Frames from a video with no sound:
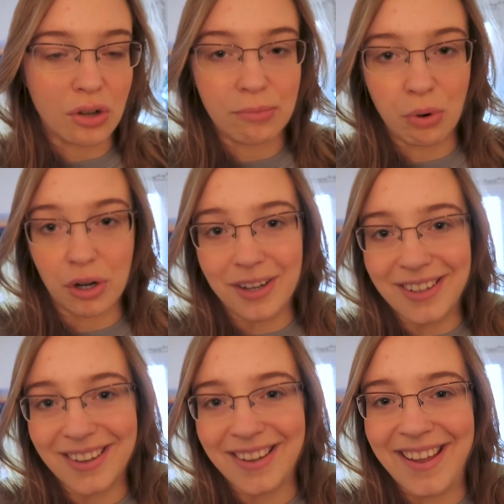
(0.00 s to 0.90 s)
so
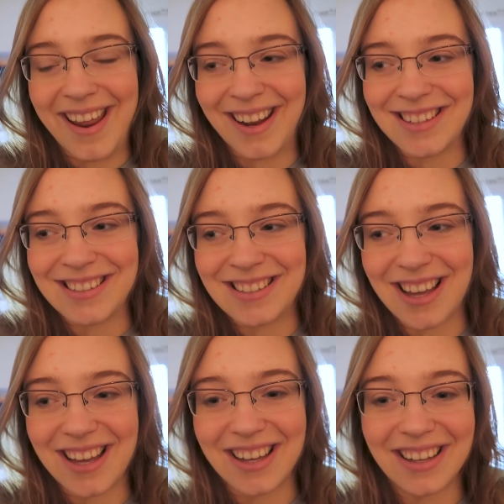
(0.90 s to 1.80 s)
important. And
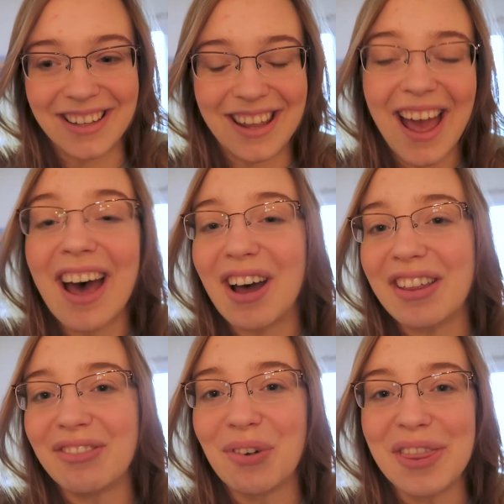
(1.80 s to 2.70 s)

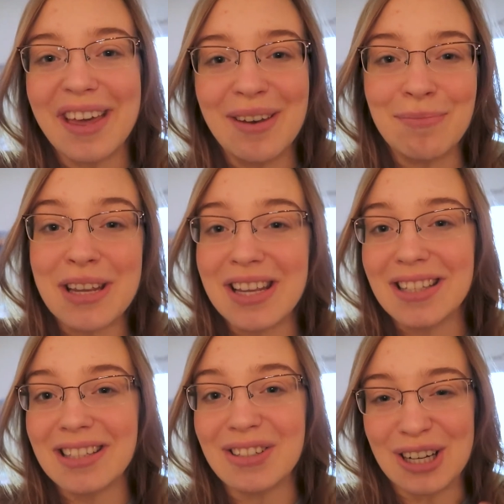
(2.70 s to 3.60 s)
yeah, what that
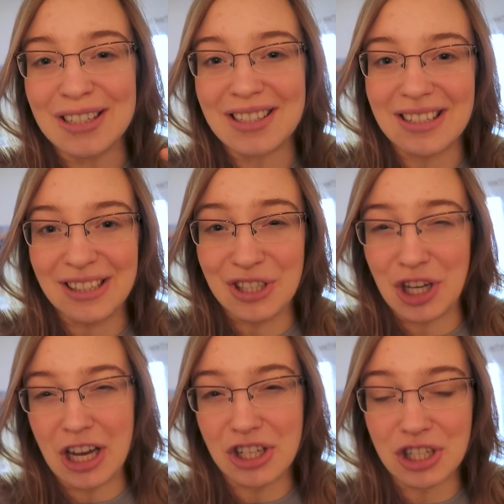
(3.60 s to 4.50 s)
means is constantly
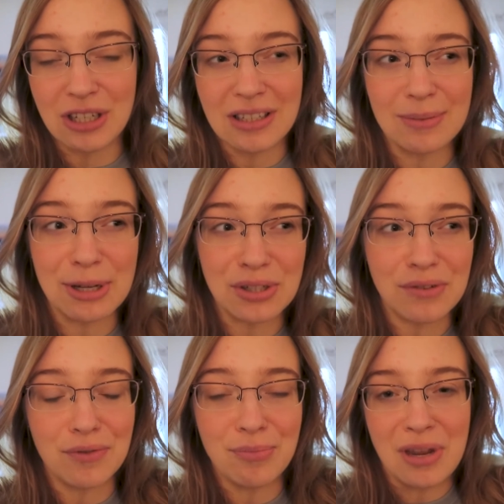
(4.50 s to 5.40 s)
changing,
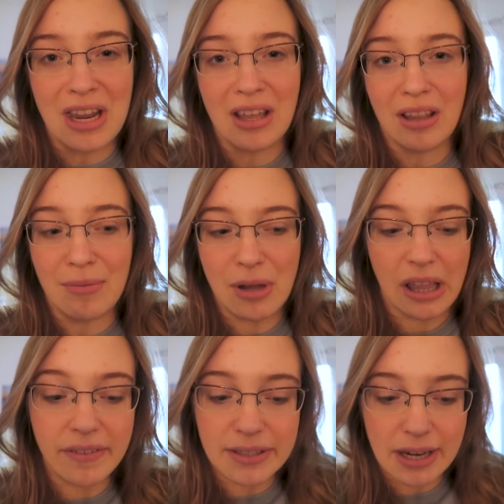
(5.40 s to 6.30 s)
especially for me and like my
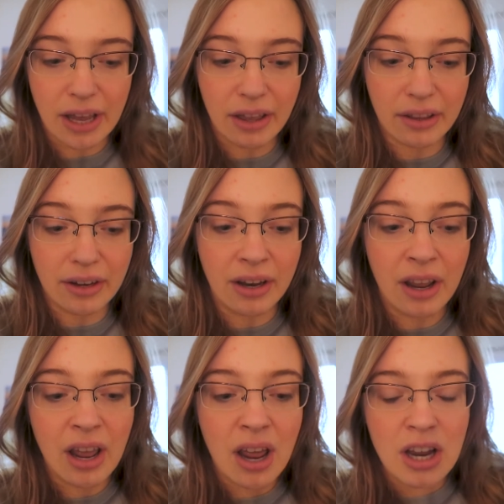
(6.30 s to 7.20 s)
lifestyle and
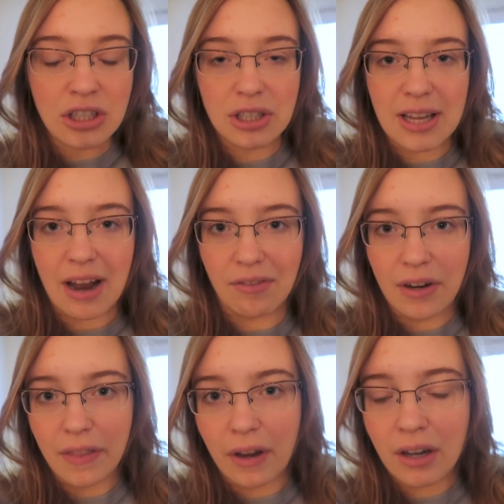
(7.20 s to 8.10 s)
just
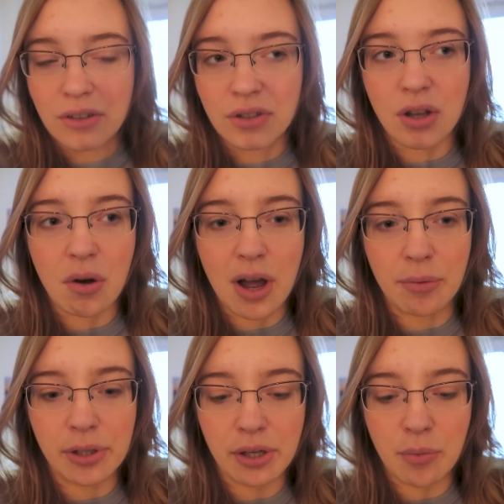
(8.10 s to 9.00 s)
everything. So I
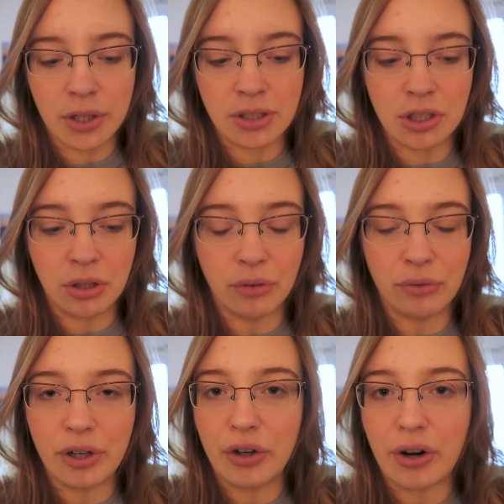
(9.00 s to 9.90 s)
really want to
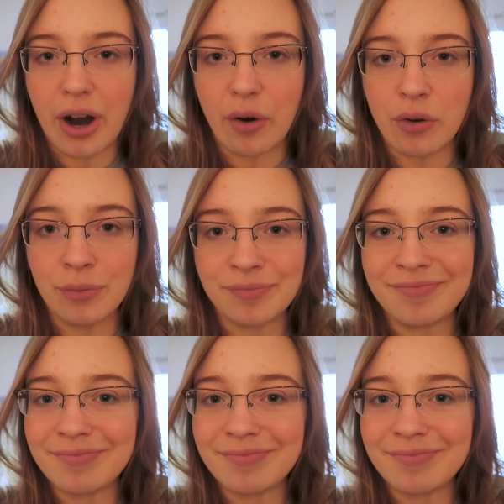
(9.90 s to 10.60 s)
figure out